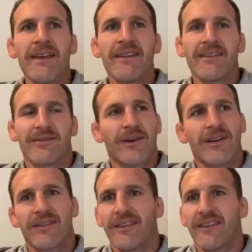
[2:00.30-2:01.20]
this is
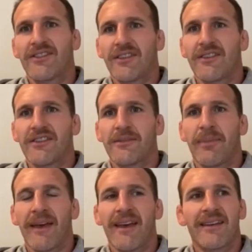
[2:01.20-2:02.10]
what the
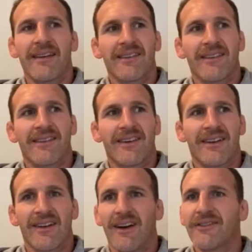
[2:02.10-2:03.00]
Japan kind
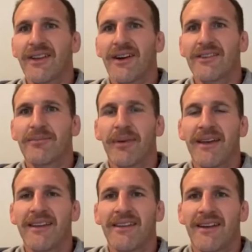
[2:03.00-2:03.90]
of lifestyle's
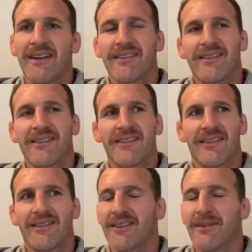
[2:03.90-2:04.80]
been. It's
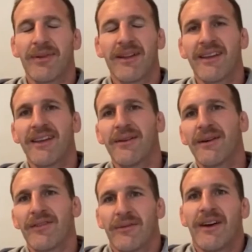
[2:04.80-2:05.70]
completely
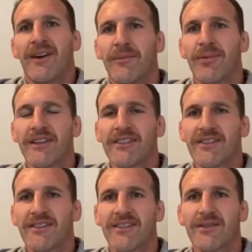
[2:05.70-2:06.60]
away from that whole pressure
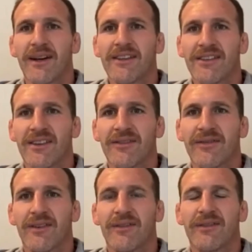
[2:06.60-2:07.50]
situation
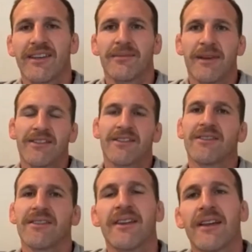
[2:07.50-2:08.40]
of Test matches and